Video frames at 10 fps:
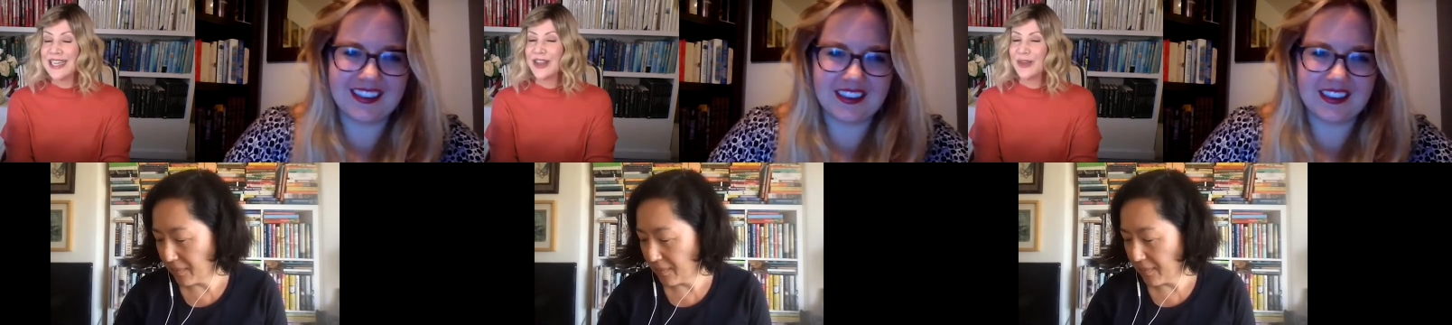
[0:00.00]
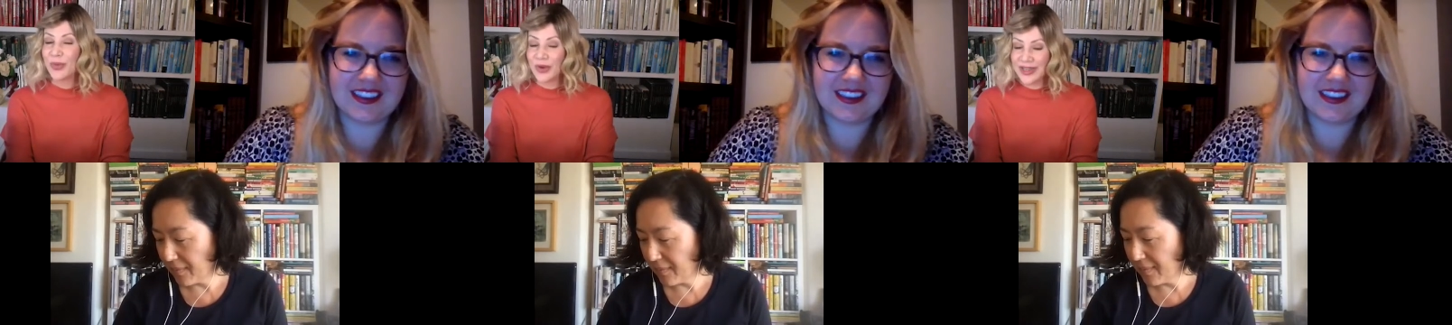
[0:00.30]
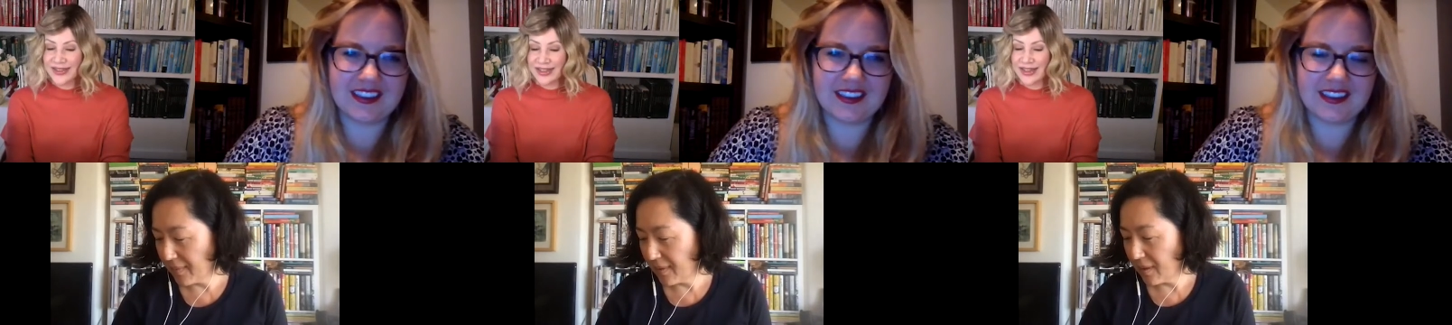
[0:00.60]

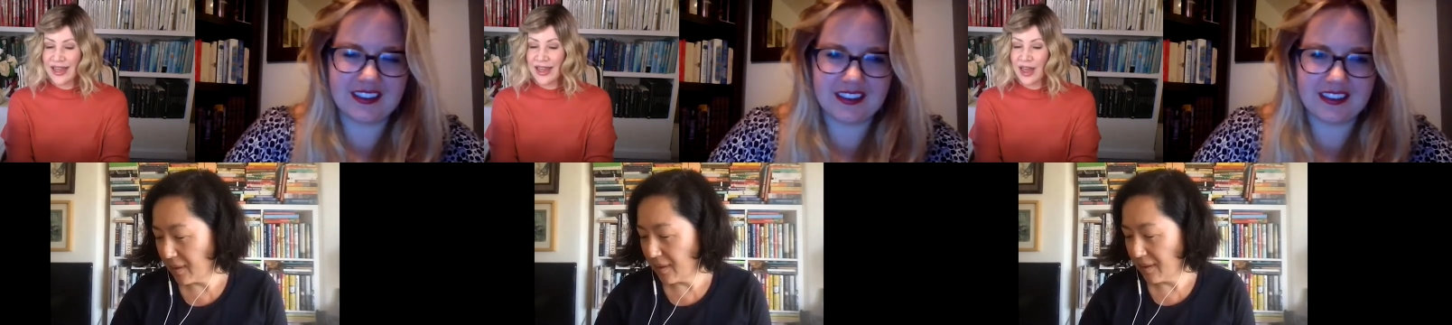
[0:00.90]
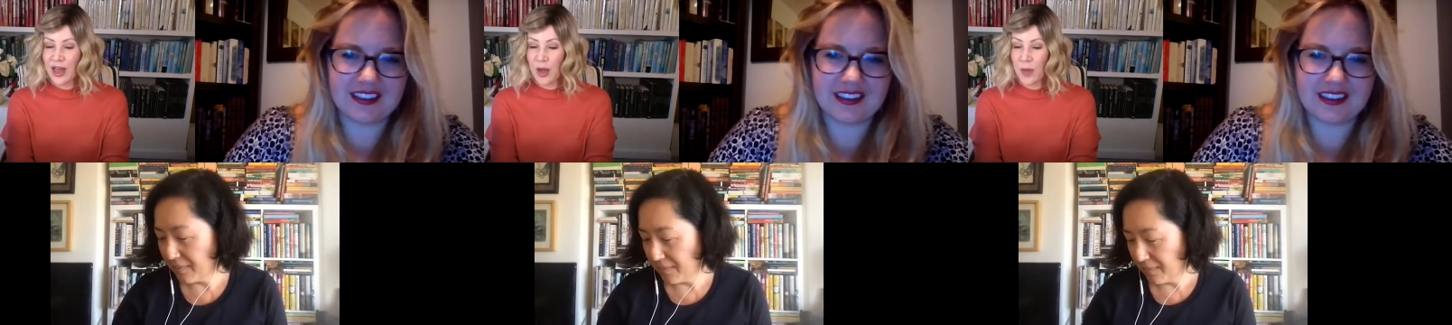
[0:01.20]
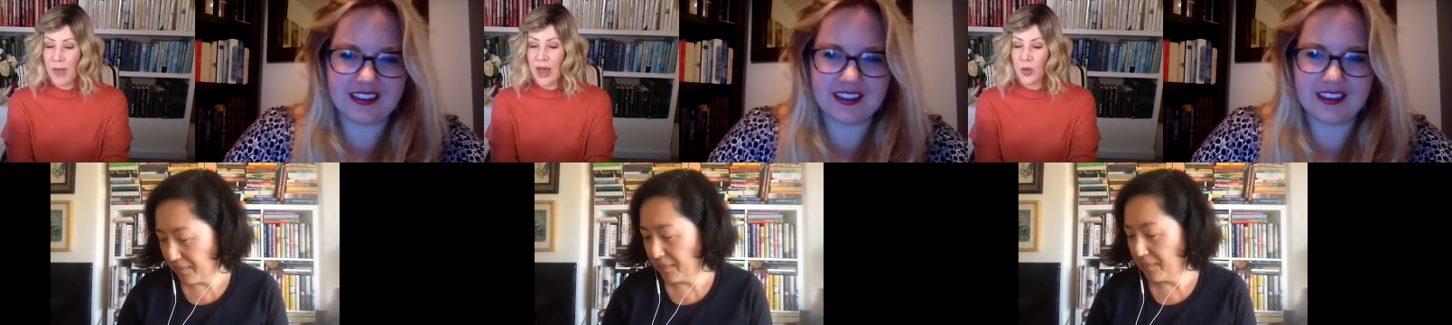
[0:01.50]
Speaker 1: process um,
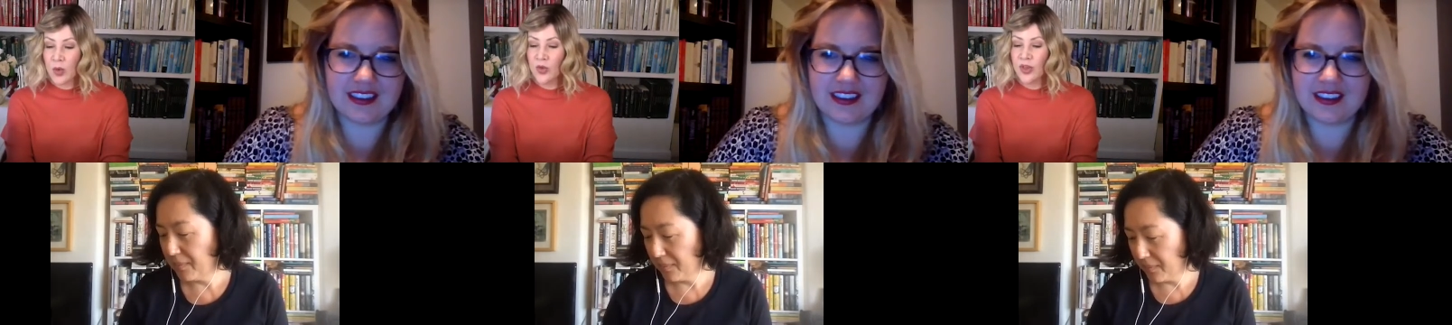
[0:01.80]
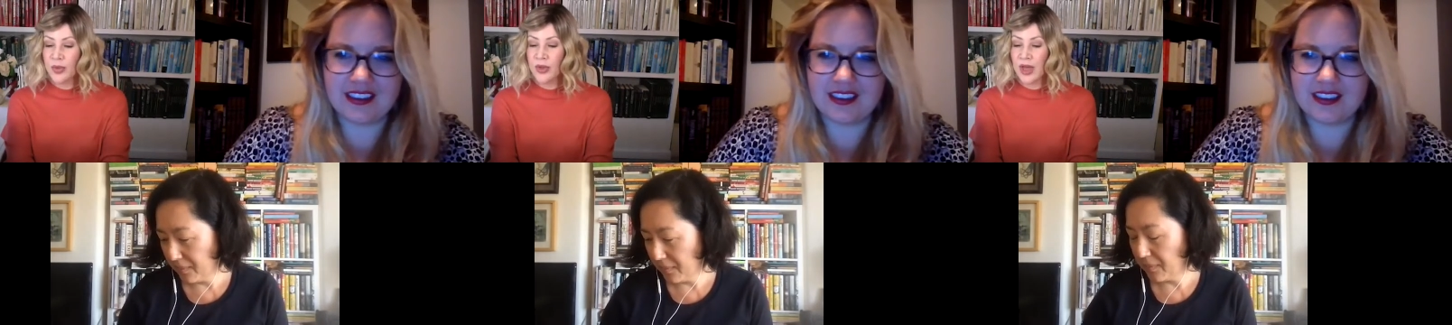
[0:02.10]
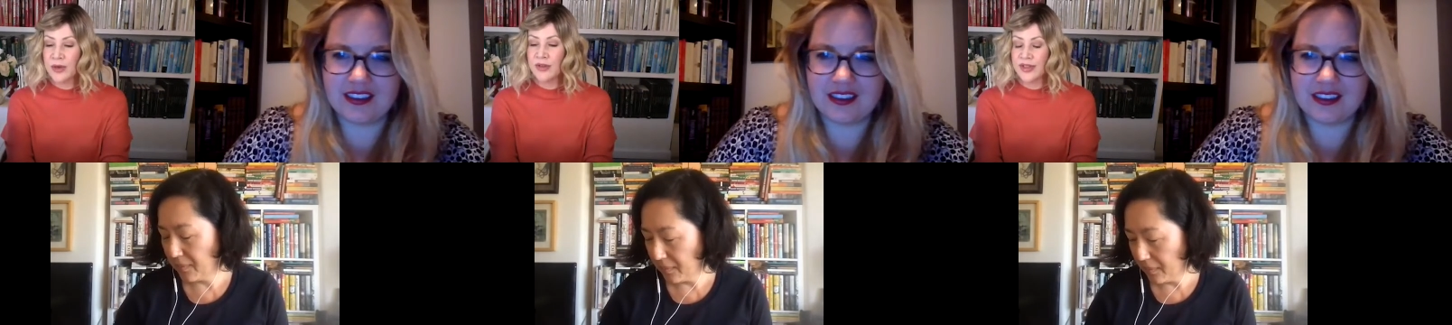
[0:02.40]
i wrote the book under the